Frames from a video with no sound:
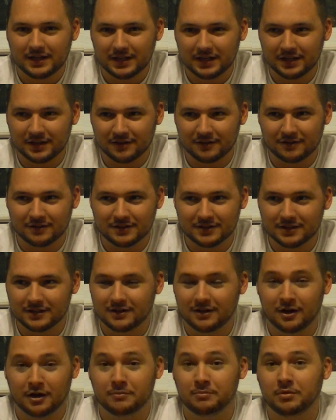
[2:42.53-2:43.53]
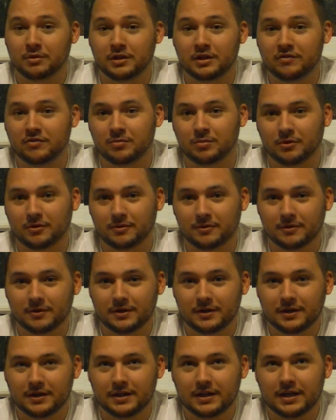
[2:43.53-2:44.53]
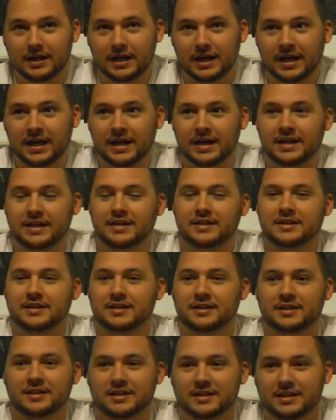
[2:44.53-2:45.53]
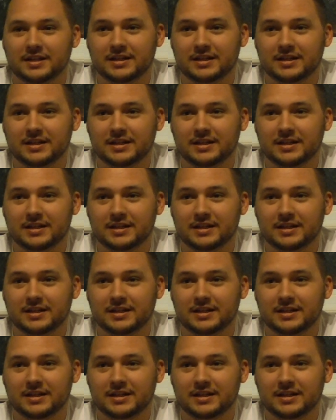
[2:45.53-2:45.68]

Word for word: is unbelievable. And uh,